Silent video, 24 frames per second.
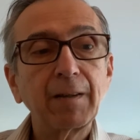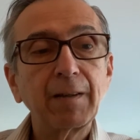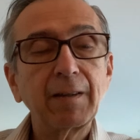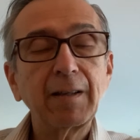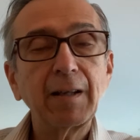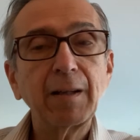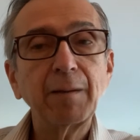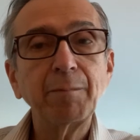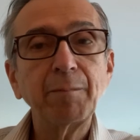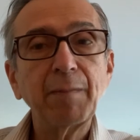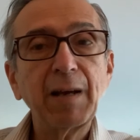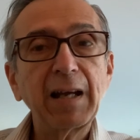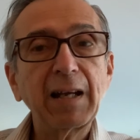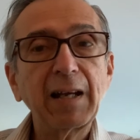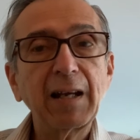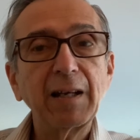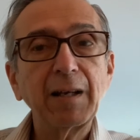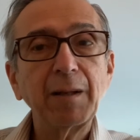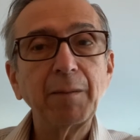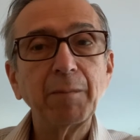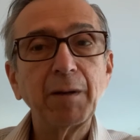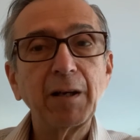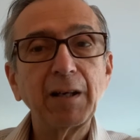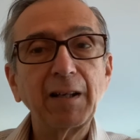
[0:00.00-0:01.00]
Didn't make
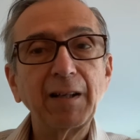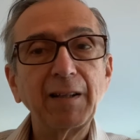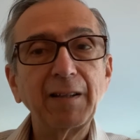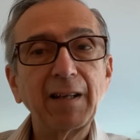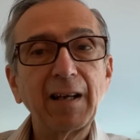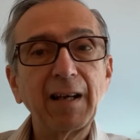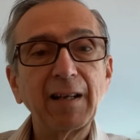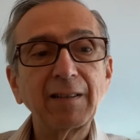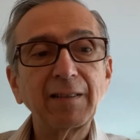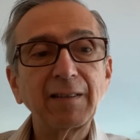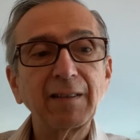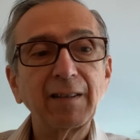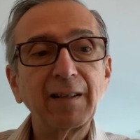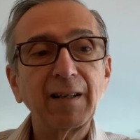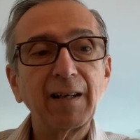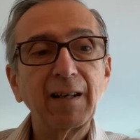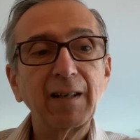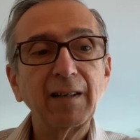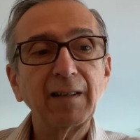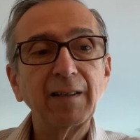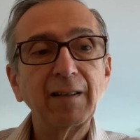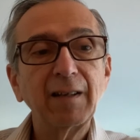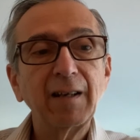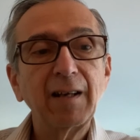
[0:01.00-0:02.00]
any money there
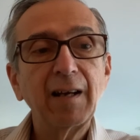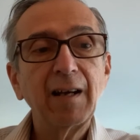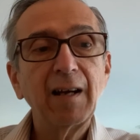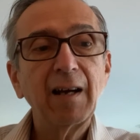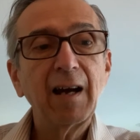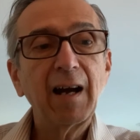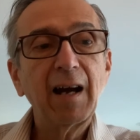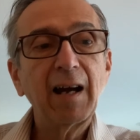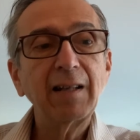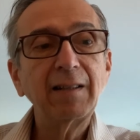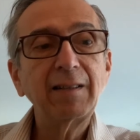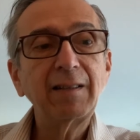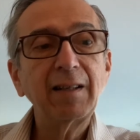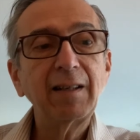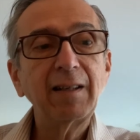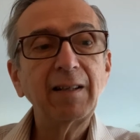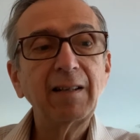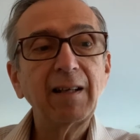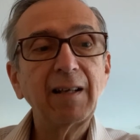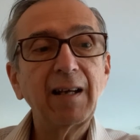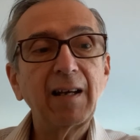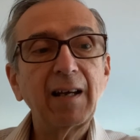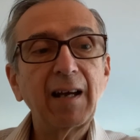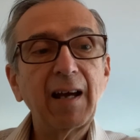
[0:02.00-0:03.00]
today. I
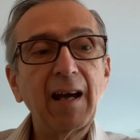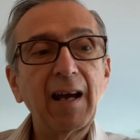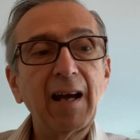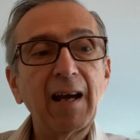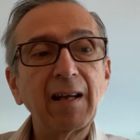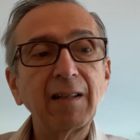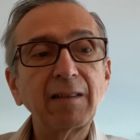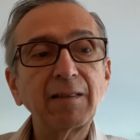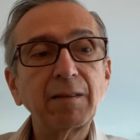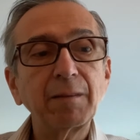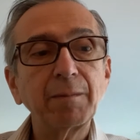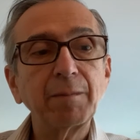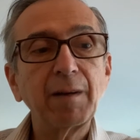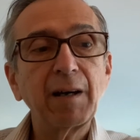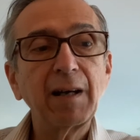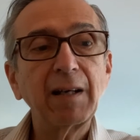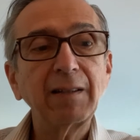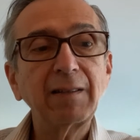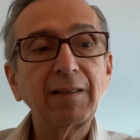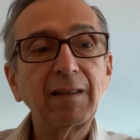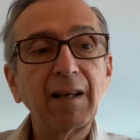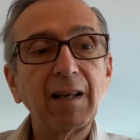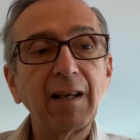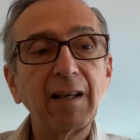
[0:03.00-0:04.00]
did add to my
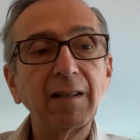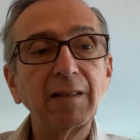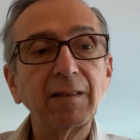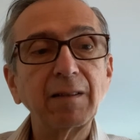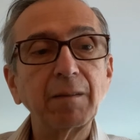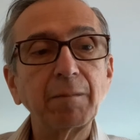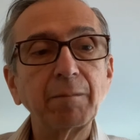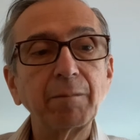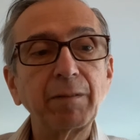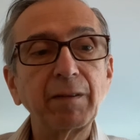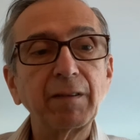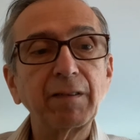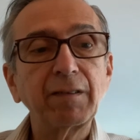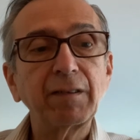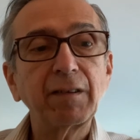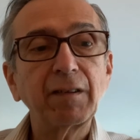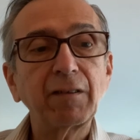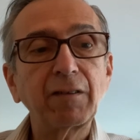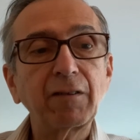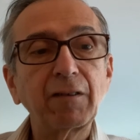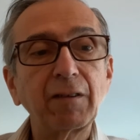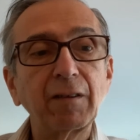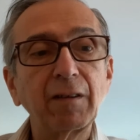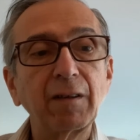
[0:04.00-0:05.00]
tandem
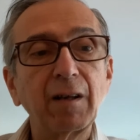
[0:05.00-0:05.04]
position